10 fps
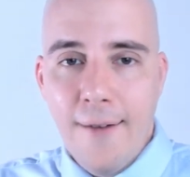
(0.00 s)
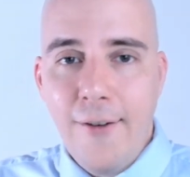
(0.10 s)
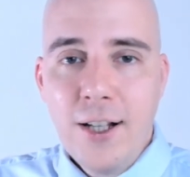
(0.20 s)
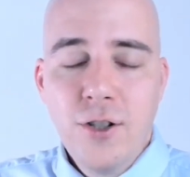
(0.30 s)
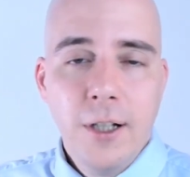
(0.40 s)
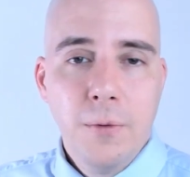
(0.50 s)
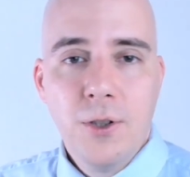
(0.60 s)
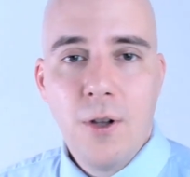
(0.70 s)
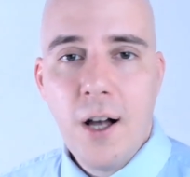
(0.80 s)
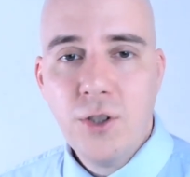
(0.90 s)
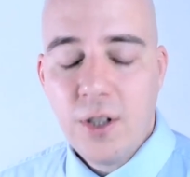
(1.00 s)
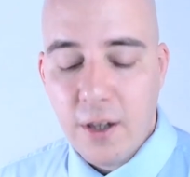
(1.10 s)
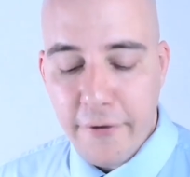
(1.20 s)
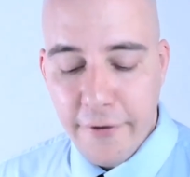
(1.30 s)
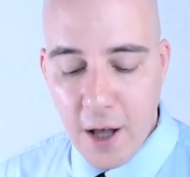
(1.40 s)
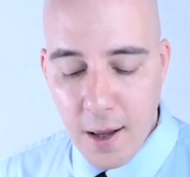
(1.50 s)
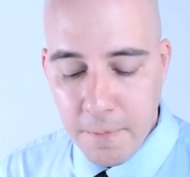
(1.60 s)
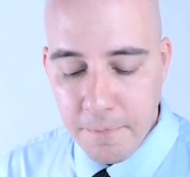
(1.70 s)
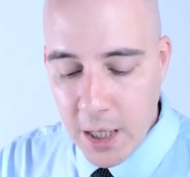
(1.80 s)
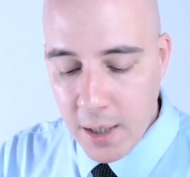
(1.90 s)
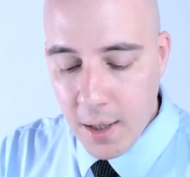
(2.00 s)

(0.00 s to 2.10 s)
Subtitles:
Eventually it was launched in the fall.